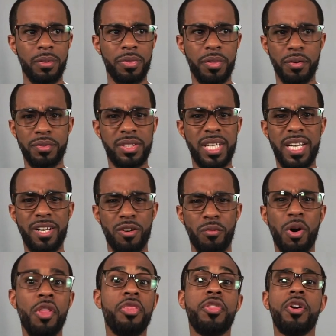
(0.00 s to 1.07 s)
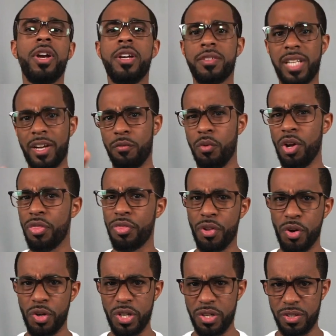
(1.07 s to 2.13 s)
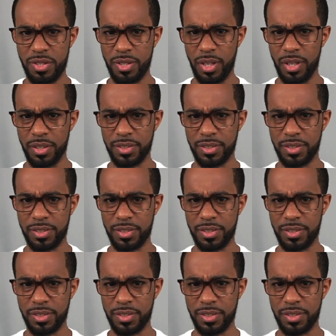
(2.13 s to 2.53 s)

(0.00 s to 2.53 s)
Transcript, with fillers: 113 or 130, it's like 130 uh,